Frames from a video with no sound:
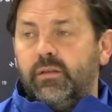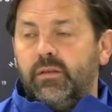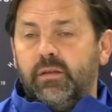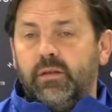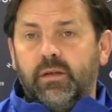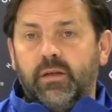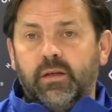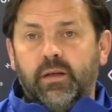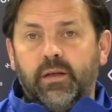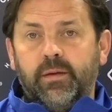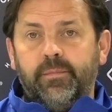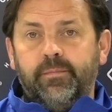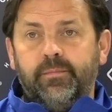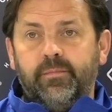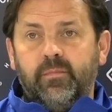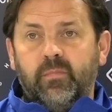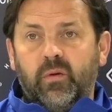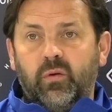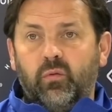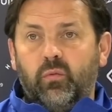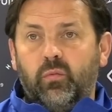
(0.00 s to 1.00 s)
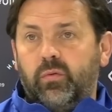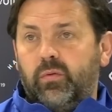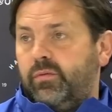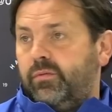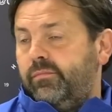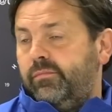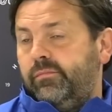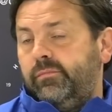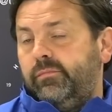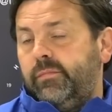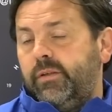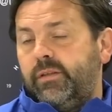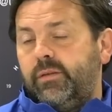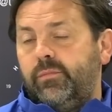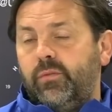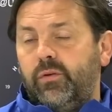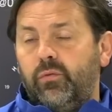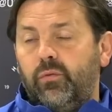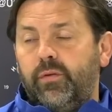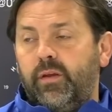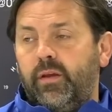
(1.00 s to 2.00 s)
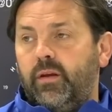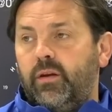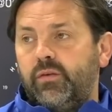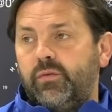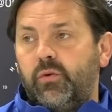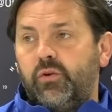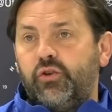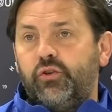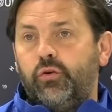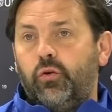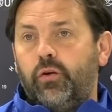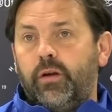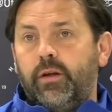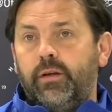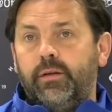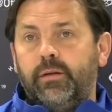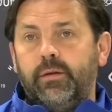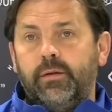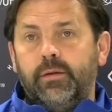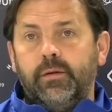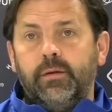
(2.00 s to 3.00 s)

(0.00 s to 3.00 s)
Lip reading: You know, we know the areas we're short in.